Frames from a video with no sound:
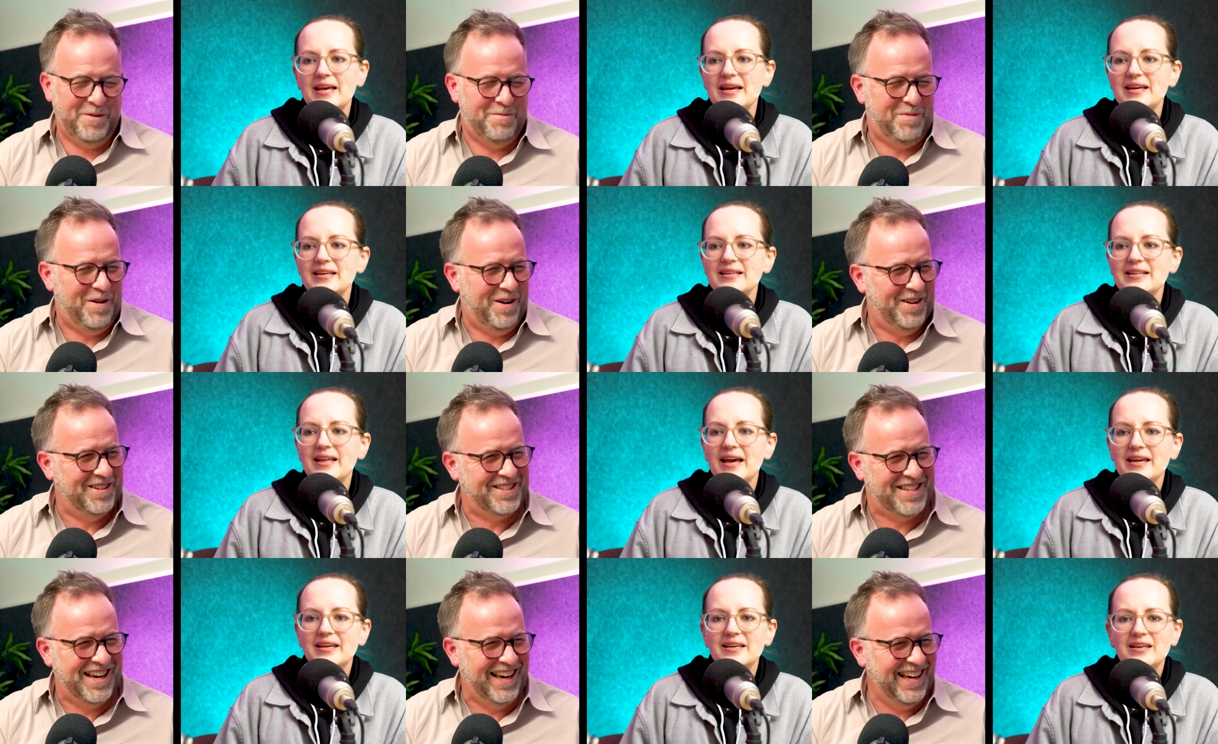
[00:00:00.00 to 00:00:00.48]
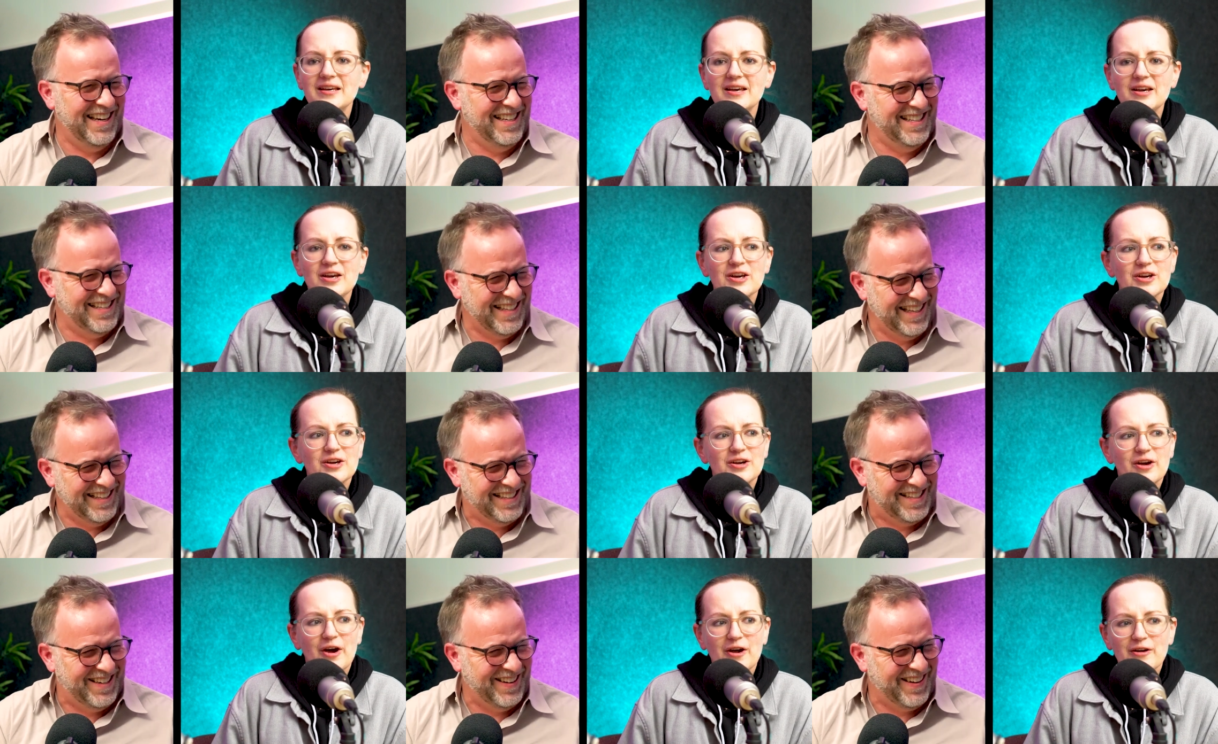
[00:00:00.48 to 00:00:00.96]
Speaker 1: say like
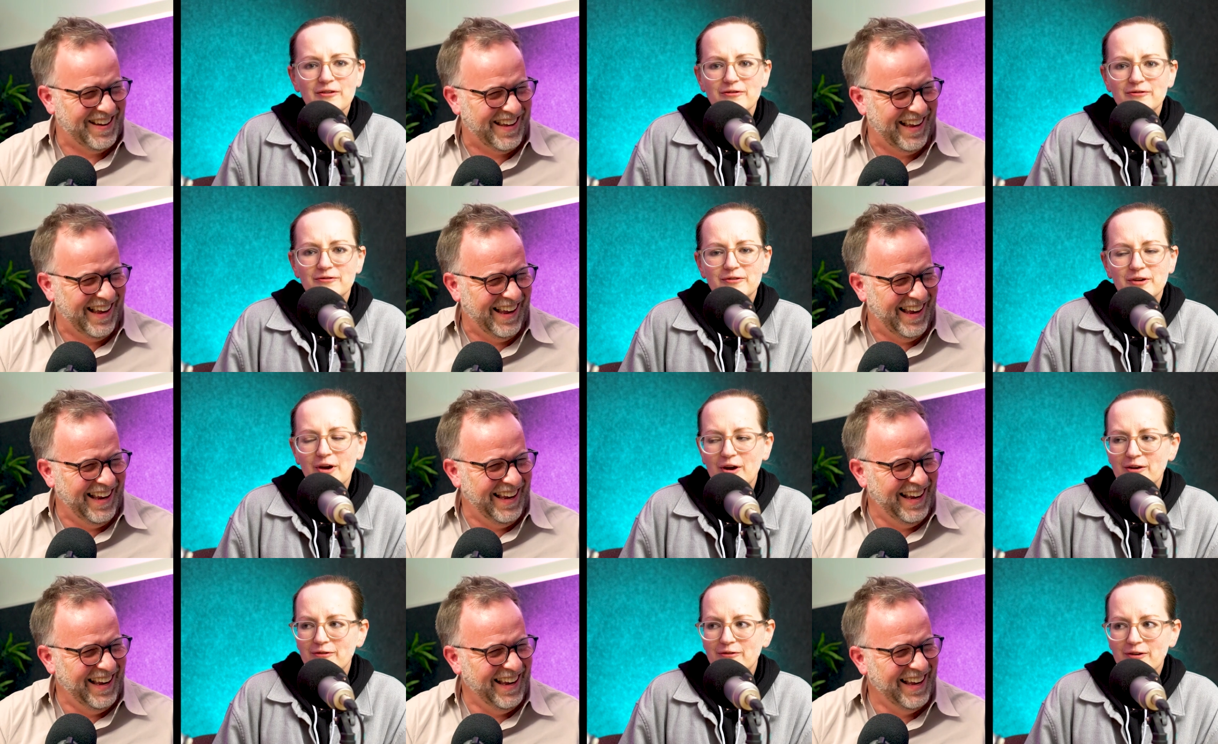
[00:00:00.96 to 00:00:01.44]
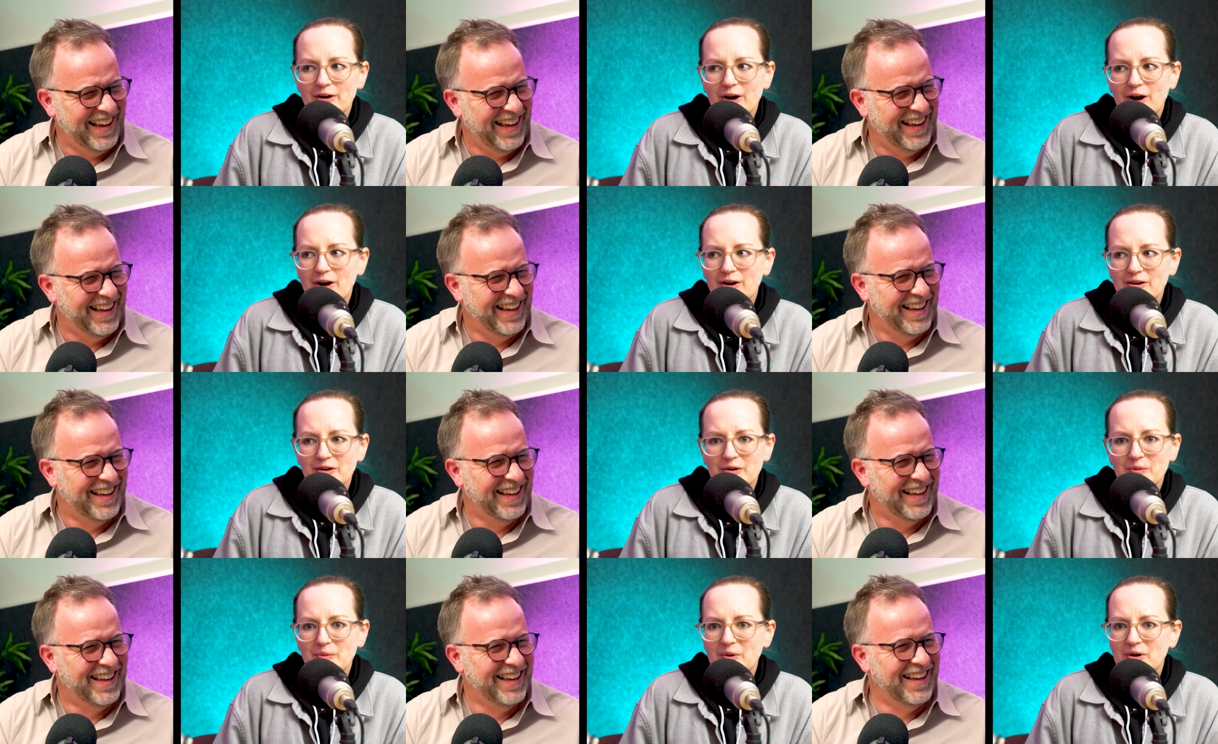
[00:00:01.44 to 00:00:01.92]
go go for
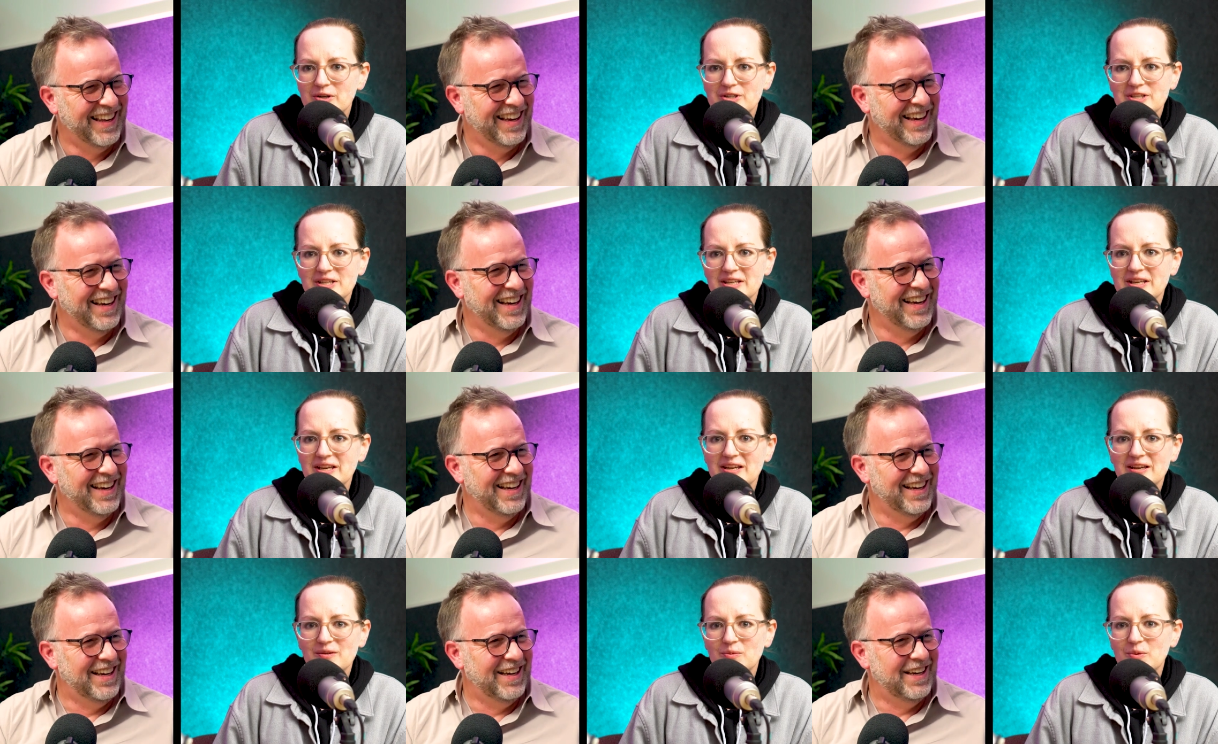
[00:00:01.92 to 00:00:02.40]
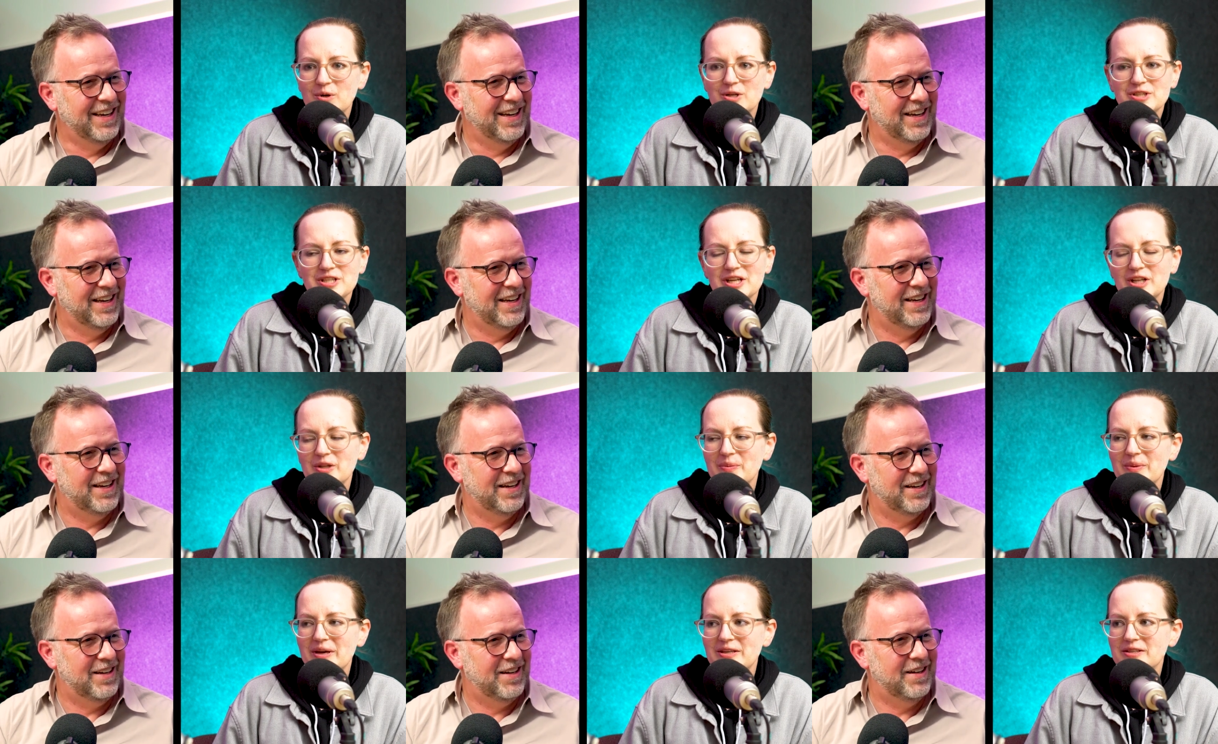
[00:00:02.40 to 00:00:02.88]
Gold and watch the watch
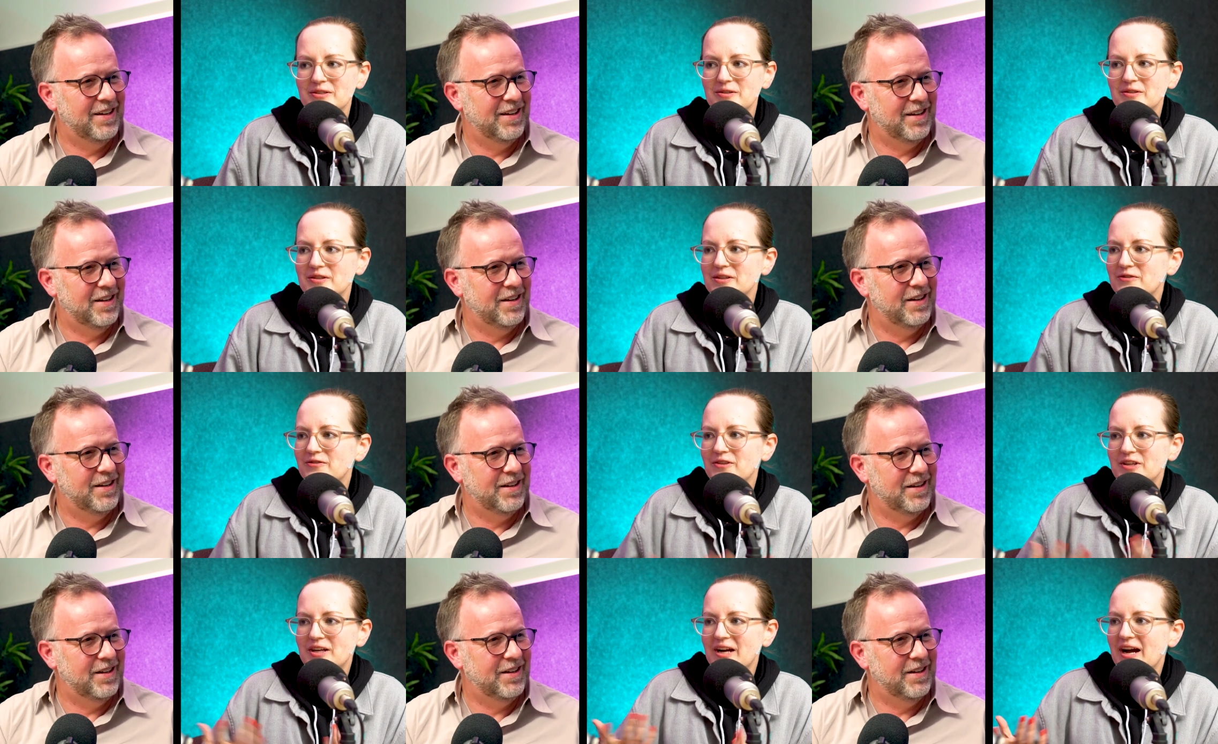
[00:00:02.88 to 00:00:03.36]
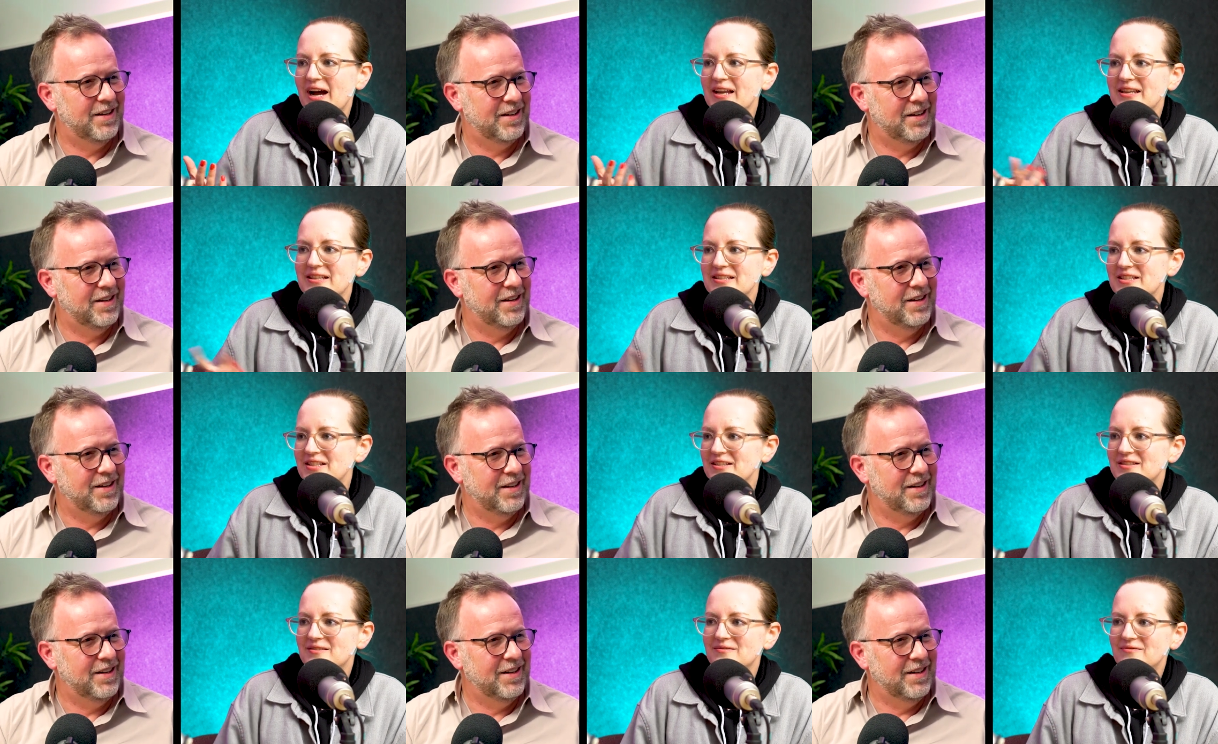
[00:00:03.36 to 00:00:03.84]
Elemental if you kind
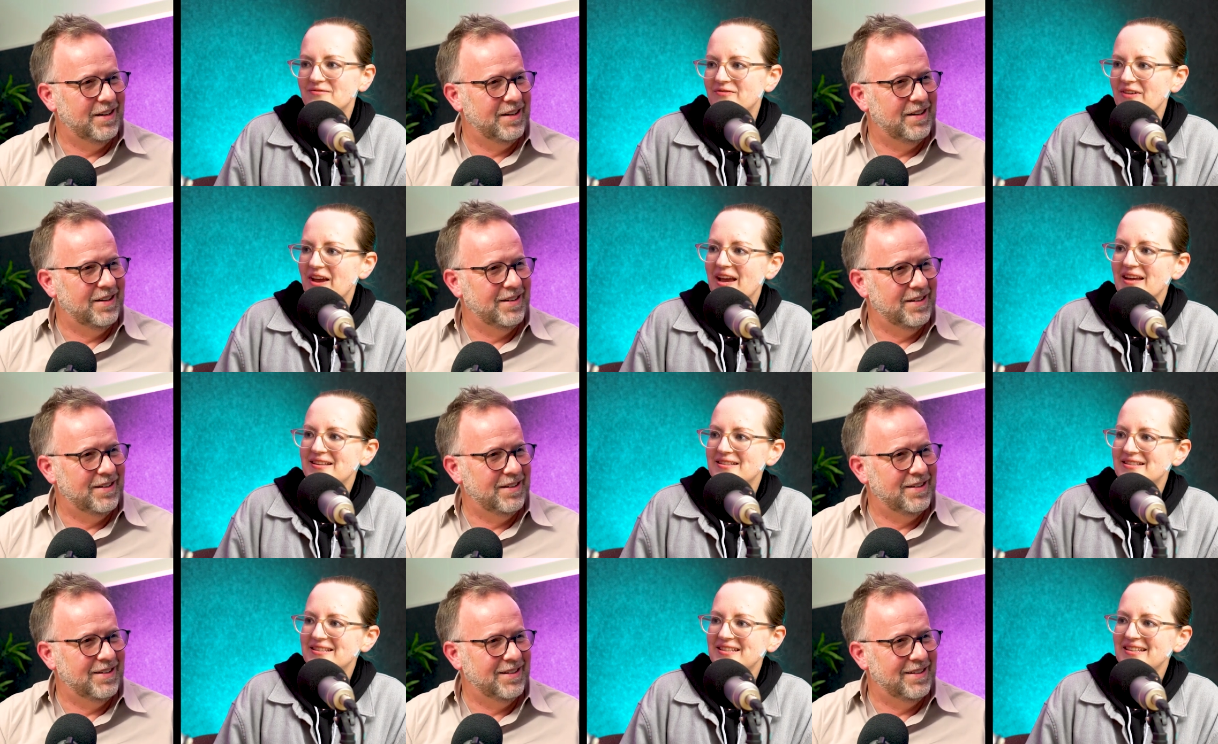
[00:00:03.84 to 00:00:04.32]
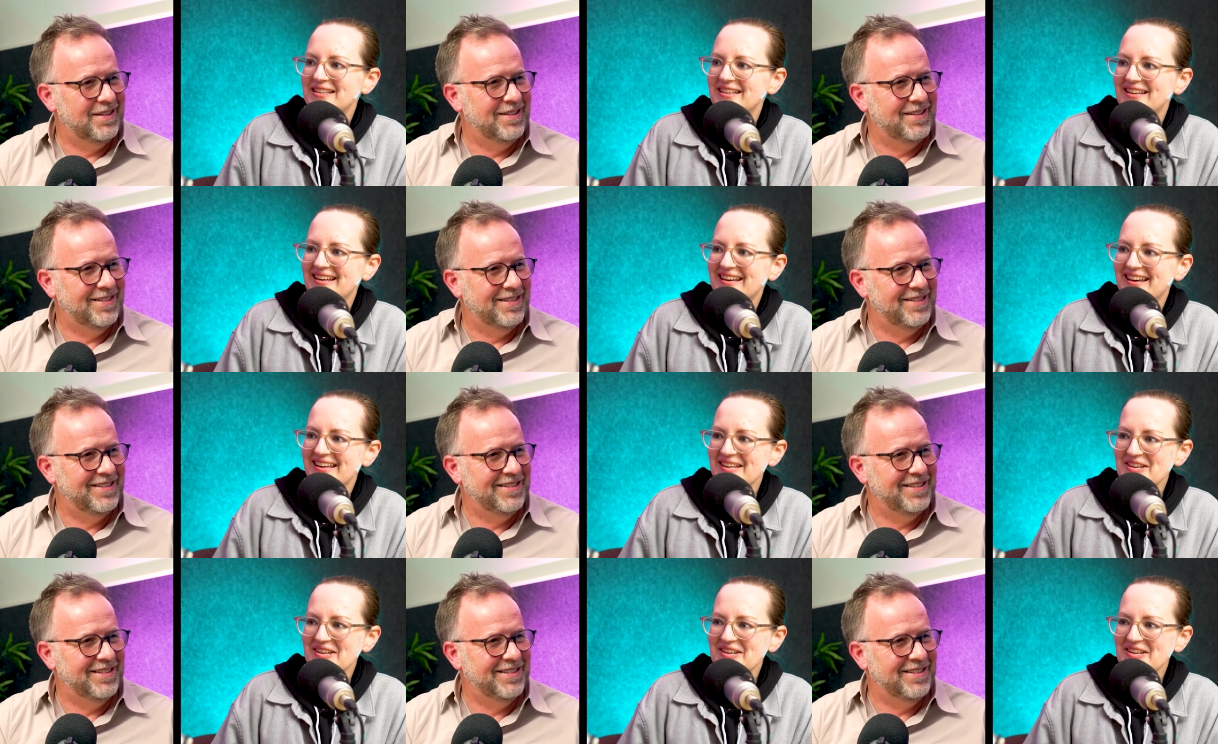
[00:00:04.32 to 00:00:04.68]
of just fancy,